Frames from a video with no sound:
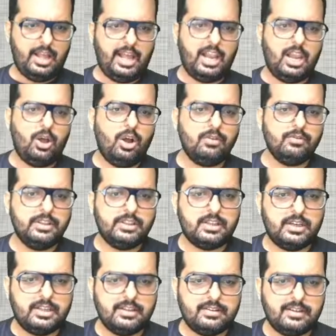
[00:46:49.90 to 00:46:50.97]
Along with
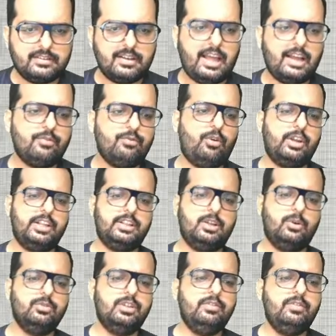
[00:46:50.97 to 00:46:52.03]

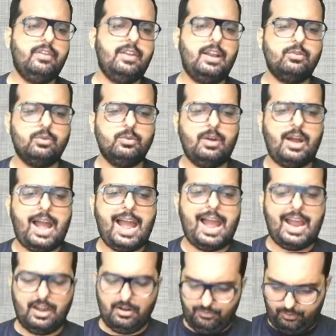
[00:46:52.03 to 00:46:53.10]
36,40,000, we will have to
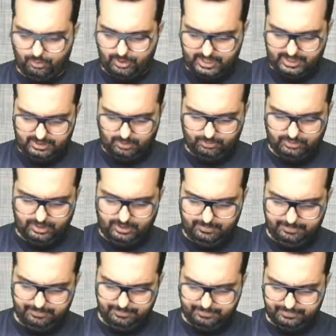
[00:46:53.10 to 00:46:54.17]
add 14,000
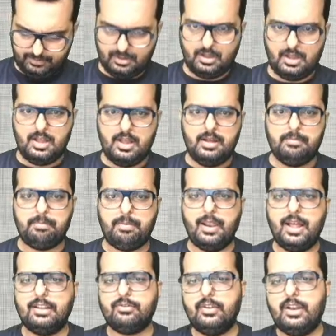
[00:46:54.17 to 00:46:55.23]

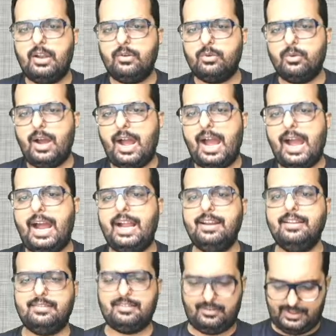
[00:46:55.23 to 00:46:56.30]
plus we will have to
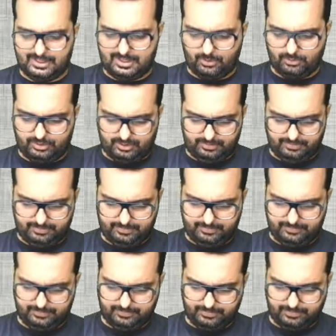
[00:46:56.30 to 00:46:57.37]
add 7,000.
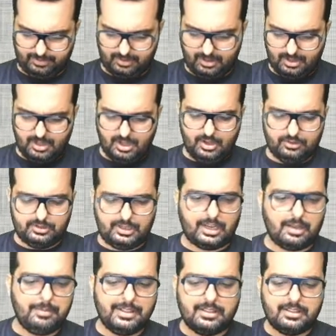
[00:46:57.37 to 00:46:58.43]
That will be